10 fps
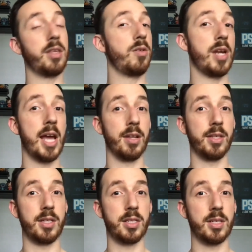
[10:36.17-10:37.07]
that you can handle
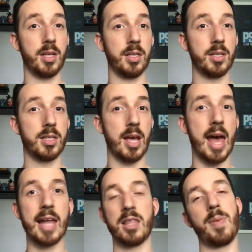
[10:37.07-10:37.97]
the distance
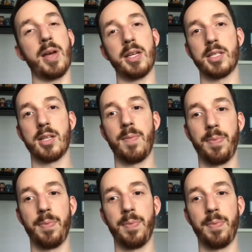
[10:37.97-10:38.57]
at the pace